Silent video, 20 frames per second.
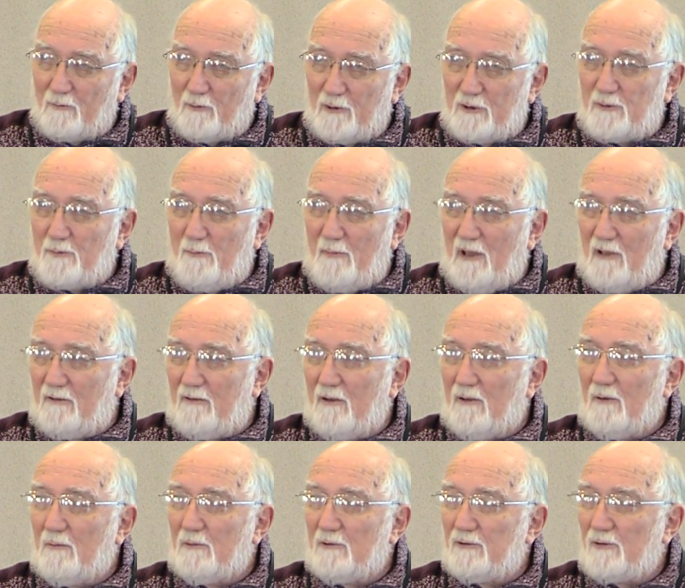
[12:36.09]
which meant that
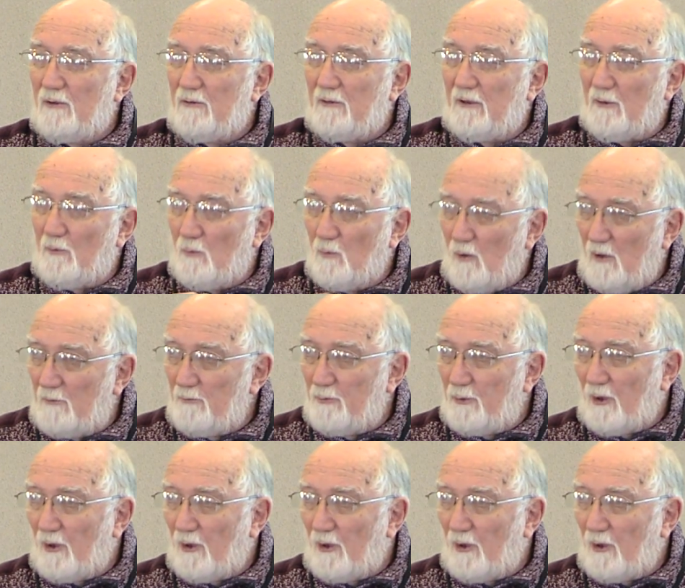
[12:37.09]
it was only one